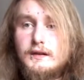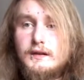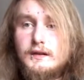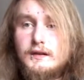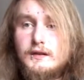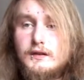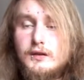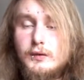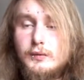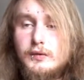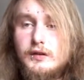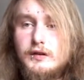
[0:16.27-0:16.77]

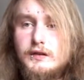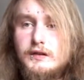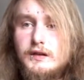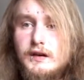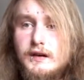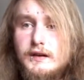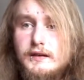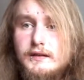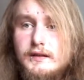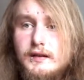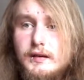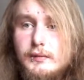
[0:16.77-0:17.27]
this is
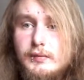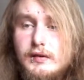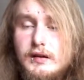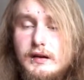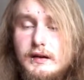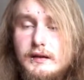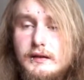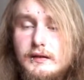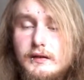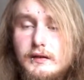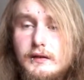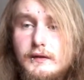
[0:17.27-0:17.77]
WJC
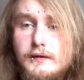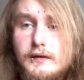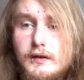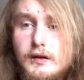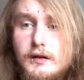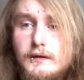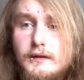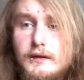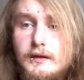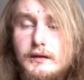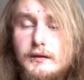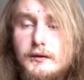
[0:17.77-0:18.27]
Blades
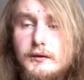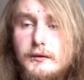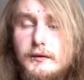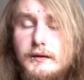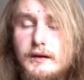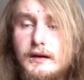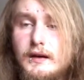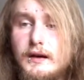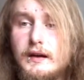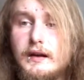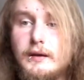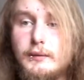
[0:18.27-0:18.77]
95 and
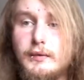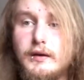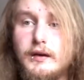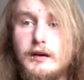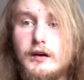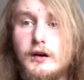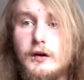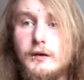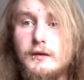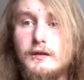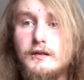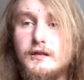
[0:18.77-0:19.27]
today we're
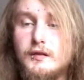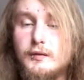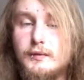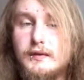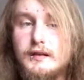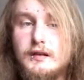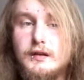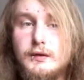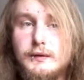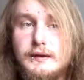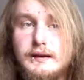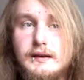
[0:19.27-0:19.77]
going to
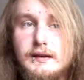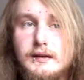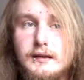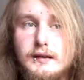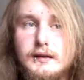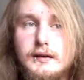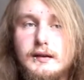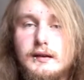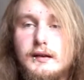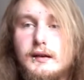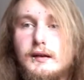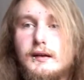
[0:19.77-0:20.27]
be doing